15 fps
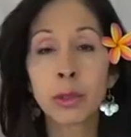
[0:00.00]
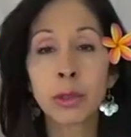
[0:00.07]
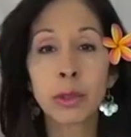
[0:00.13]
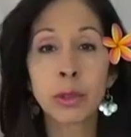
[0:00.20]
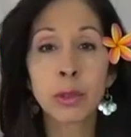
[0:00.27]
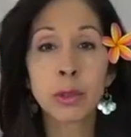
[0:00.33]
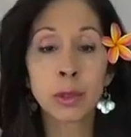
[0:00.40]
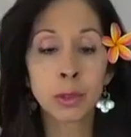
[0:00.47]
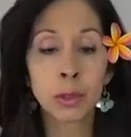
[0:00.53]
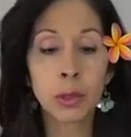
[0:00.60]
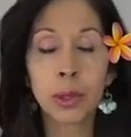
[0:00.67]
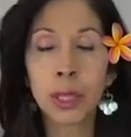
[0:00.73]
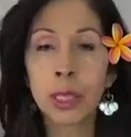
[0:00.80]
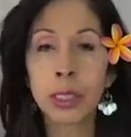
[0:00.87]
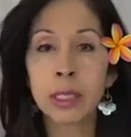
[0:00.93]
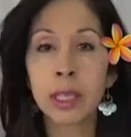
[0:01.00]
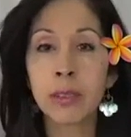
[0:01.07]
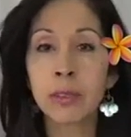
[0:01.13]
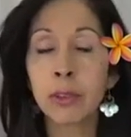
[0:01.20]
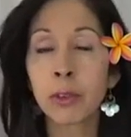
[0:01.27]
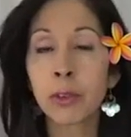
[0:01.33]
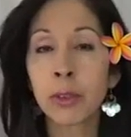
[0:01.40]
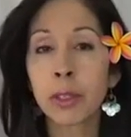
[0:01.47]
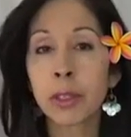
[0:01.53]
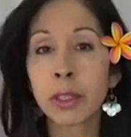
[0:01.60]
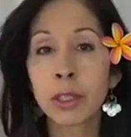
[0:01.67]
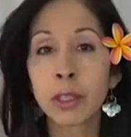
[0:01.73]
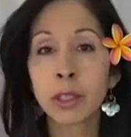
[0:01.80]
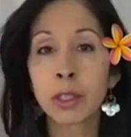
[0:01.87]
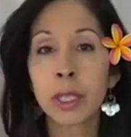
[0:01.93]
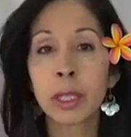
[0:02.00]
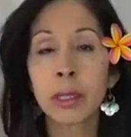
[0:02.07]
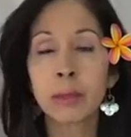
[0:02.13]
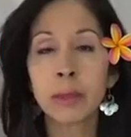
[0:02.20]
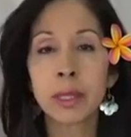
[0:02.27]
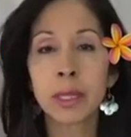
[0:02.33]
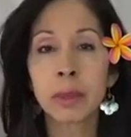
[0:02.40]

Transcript: do things and fulfill your dreams